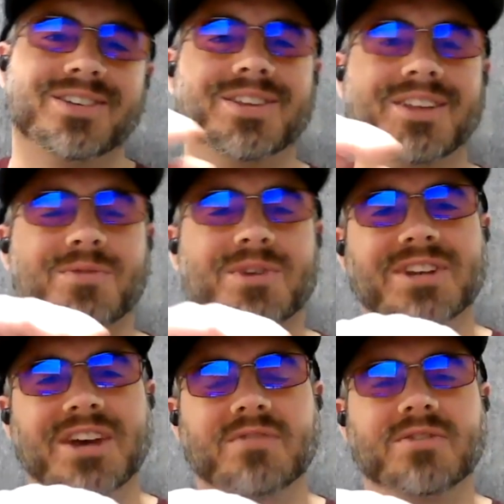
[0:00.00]
like we need
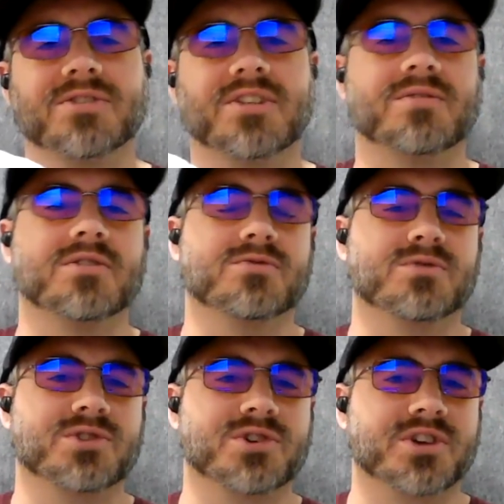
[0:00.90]
to have this level of
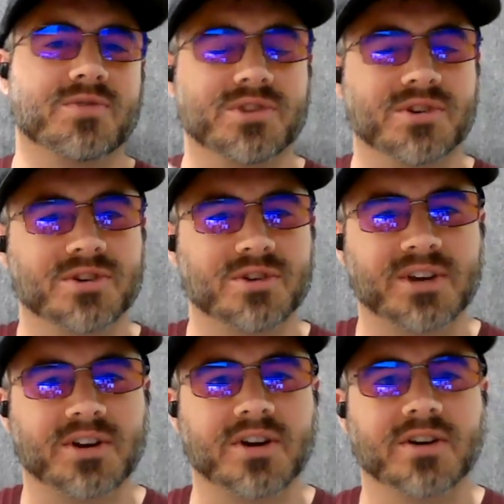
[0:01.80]
return every year to
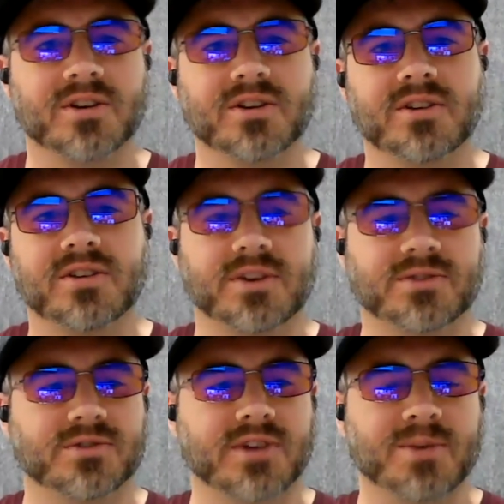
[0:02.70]
make our
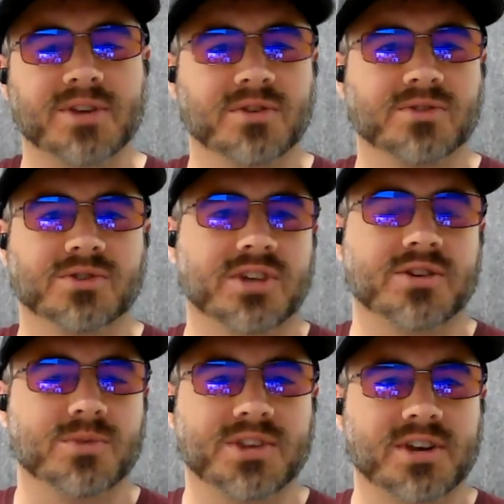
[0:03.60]
investors happy. They'll just tell
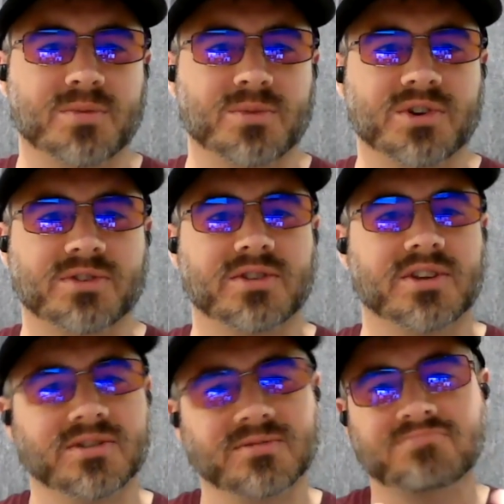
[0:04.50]
you what that number is, and then